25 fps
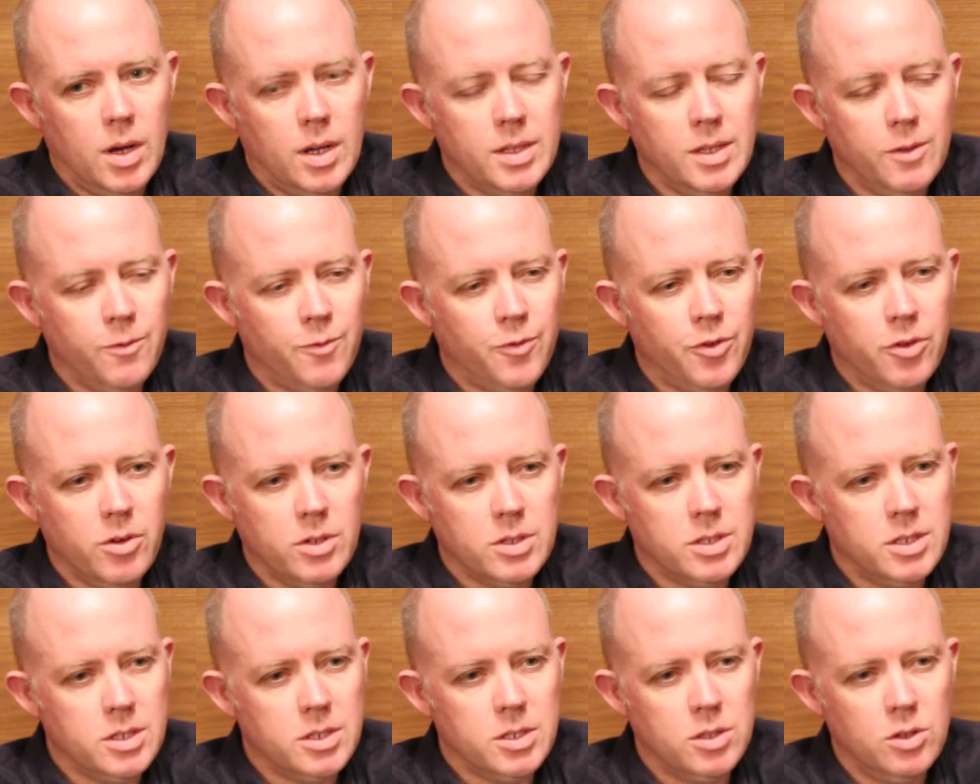I think for
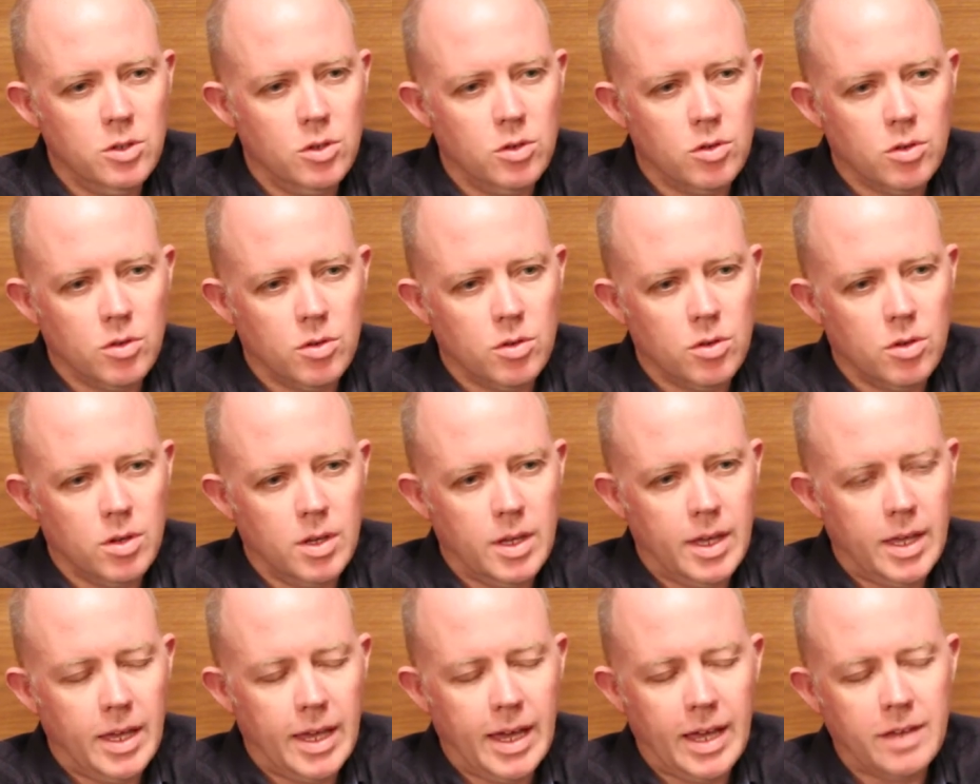us, it
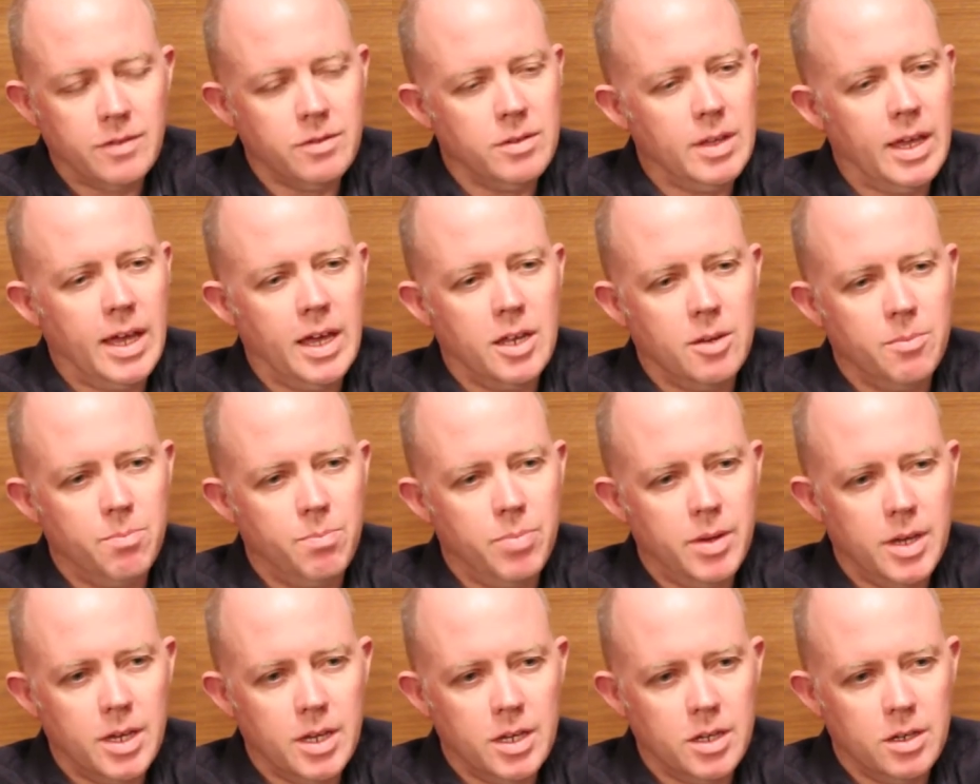hasn't had a
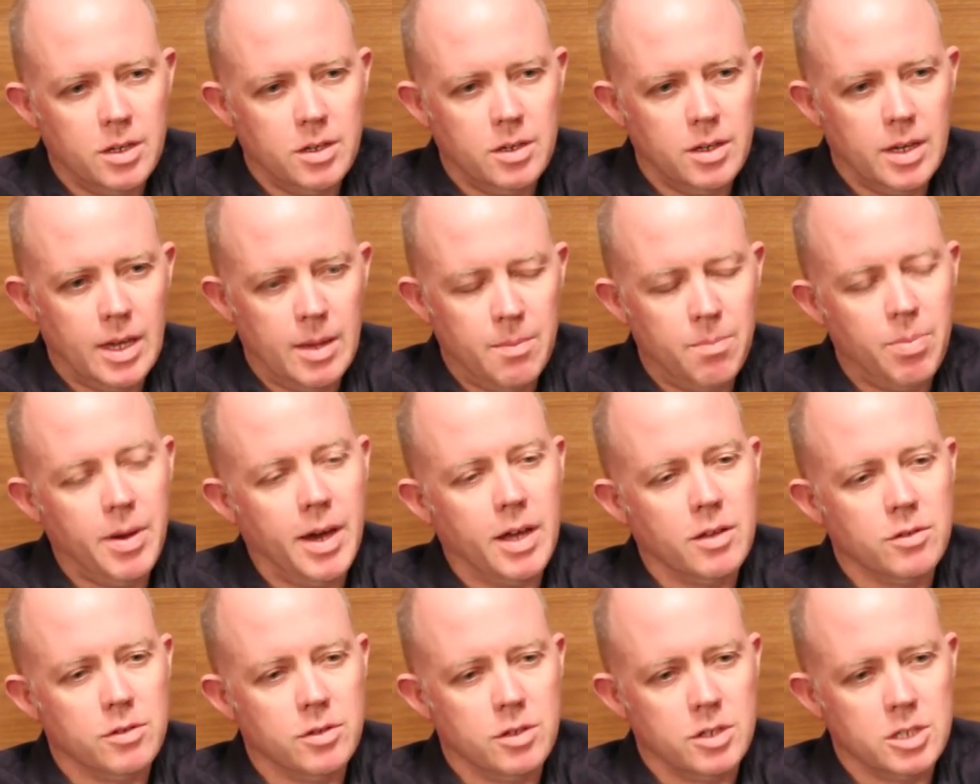big
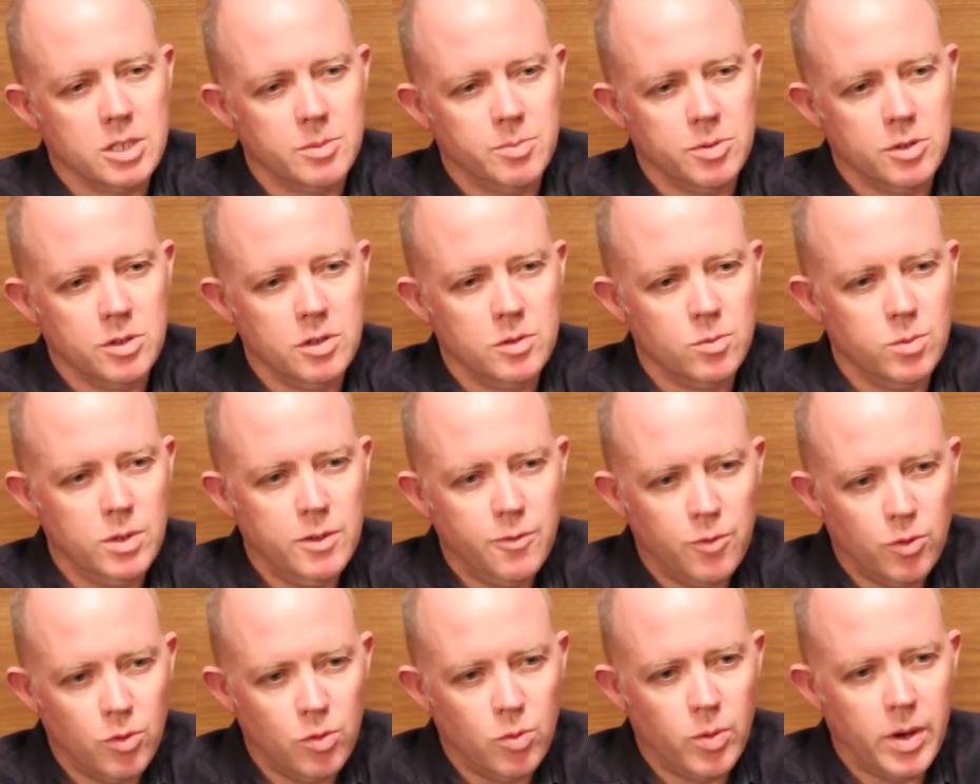impact on us because
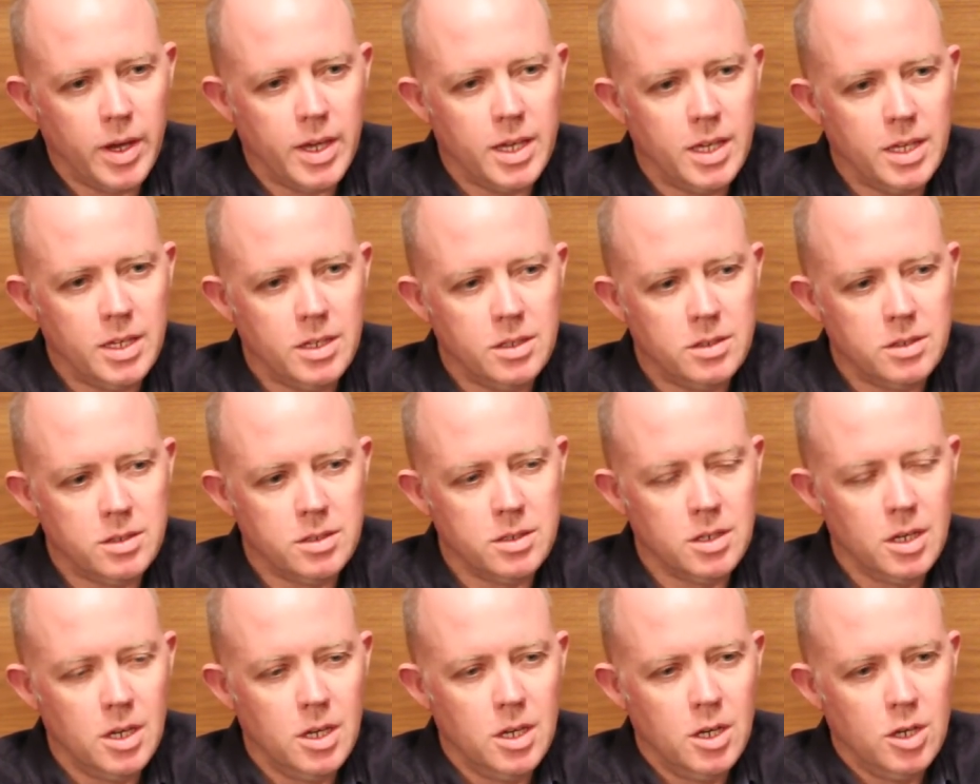we've always